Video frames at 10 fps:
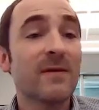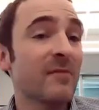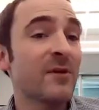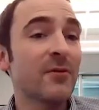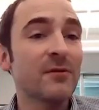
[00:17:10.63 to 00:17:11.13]

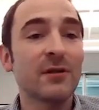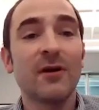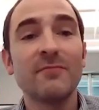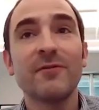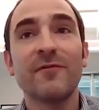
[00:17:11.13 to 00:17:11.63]
Some notes
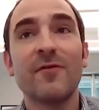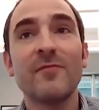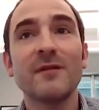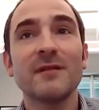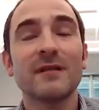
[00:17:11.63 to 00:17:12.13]
on
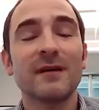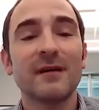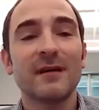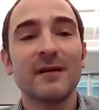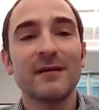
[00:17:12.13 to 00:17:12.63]
performance,
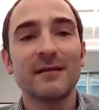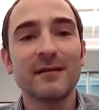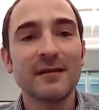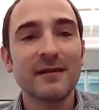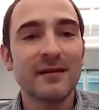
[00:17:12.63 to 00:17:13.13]

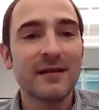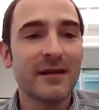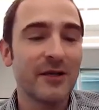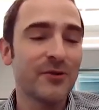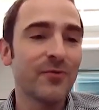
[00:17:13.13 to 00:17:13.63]

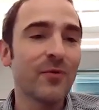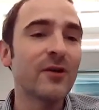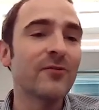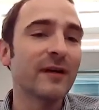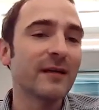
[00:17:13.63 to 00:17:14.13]
in case you're
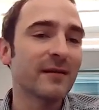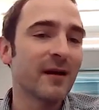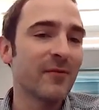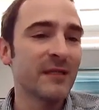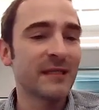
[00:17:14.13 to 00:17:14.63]
wondering.
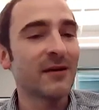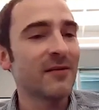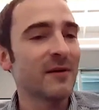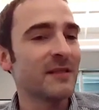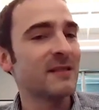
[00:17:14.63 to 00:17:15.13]
We did
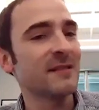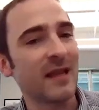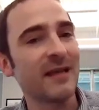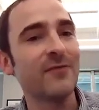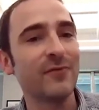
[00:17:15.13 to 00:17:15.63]
talk about this is
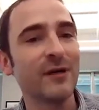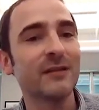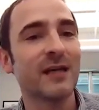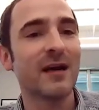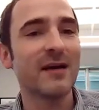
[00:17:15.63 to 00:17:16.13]
like a
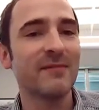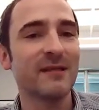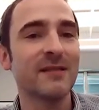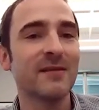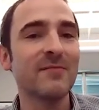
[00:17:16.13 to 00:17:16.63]
real-time
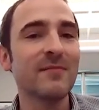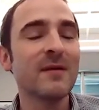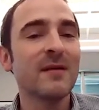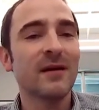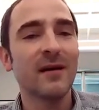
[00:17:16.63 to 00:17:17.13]
system.
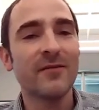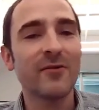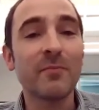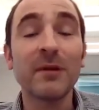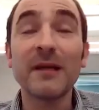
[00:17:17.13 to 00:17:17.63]

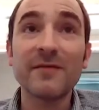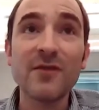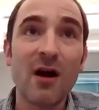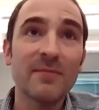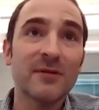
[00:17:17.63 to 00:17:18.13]
There are plenty of
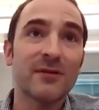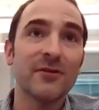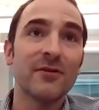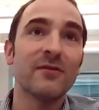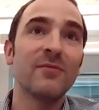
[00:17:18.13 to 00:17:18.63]
knobs to
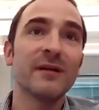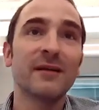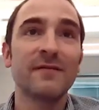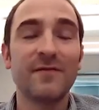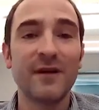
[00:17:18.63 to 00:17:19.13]
turn
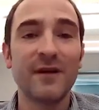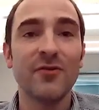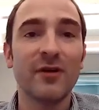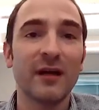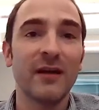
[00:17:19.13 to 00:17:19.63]
when
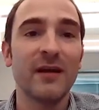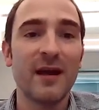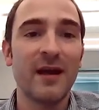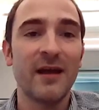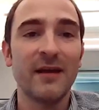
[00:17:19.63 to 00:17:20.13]
configuring
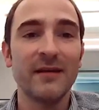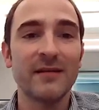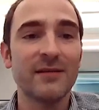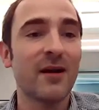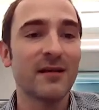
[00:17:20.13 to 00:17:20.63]
a
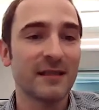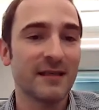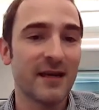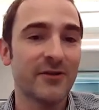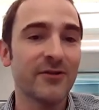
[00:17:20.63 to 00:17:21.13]
Solace
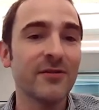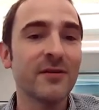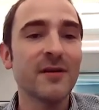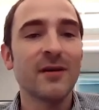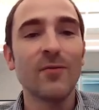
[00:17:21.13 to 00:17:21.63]
connector.
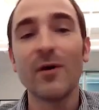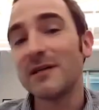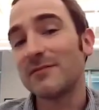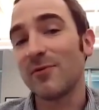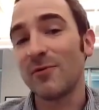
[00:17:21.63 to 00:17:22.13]

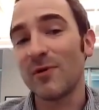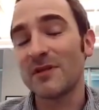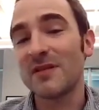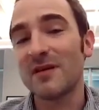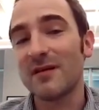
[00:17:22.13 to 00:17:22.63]
One is, well,
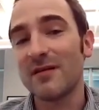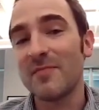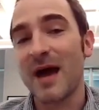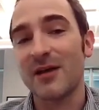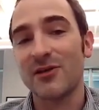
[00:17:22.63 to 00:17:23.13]
what's the
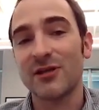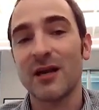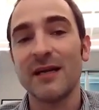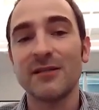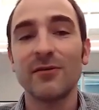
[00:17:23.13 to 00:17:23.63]
batch
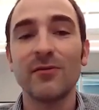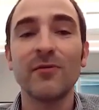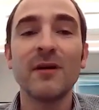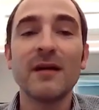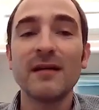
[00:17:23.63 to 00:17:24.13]
size?
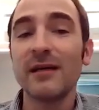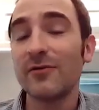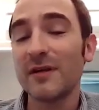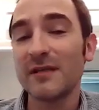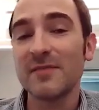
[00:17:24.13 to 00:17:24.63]
So
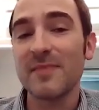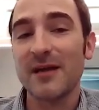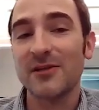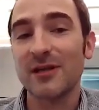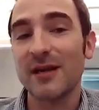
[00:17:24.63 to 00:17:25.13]
increasing the
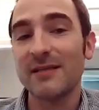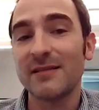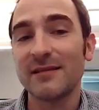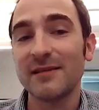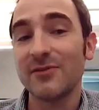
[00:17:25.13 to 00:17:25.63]
batch
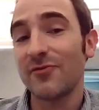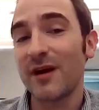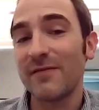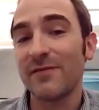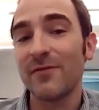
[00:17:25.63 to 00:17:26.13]
size is
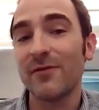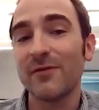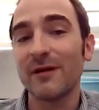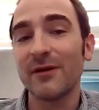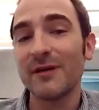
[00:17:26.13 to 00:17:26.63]
great
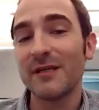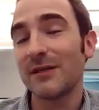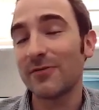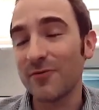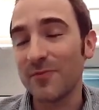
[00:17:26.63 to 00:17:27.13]
for
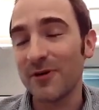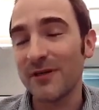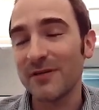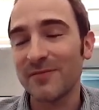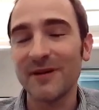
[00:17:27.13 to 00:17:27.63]
increasing
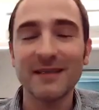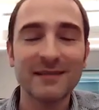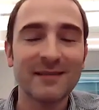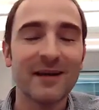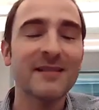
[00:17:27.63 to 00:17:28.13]
throughput, but
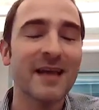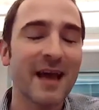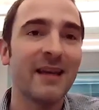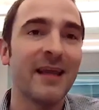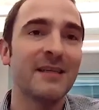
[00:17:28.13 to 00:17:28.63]
it does
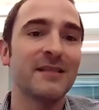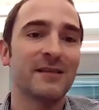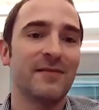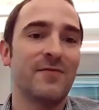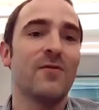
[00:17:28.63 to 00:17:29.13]
add
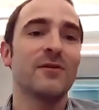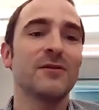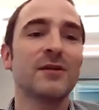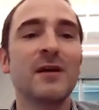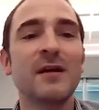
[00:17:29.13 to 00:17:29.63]
latency, of
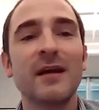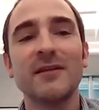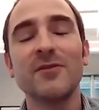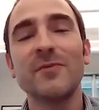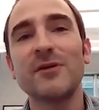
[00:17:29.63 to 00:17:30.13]
course.
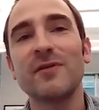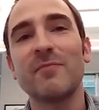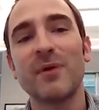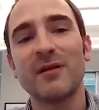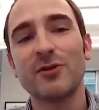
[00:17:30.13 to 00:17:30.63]
And so we do
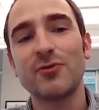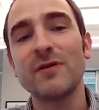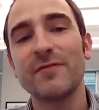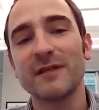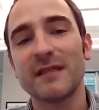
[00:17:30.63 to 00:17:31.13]
have but 2
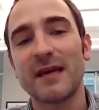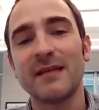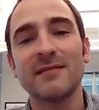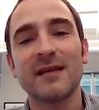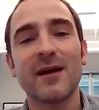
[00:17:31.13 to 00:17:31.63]
different
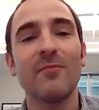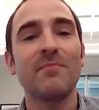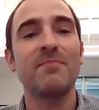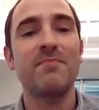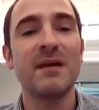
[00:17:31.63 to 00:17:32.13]
settings.
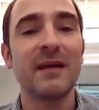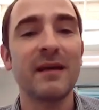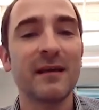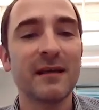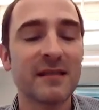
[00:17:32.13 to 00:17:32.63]
How
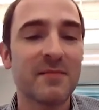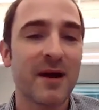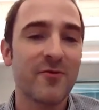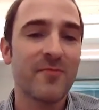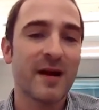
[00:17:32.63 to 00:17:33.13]
big is the
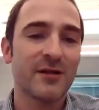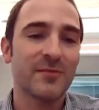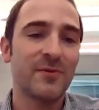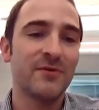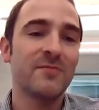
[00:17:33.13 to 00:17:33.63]
micro
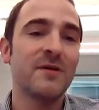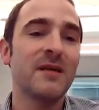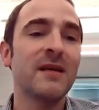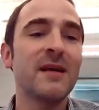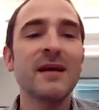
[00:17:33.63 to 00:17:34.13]
batch supposed to
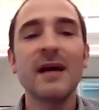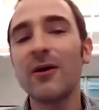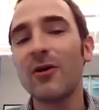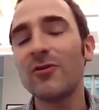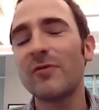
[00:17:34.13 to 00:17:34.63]
be? And
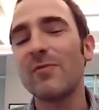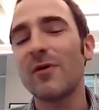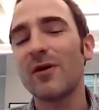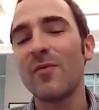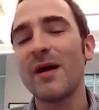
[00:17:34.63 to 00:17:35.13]
how long do we
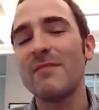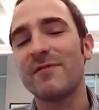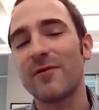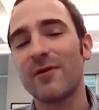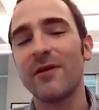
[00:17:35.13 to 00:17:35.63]
want to wait
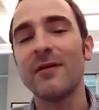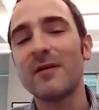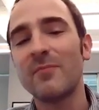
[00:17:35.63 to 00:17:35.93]
before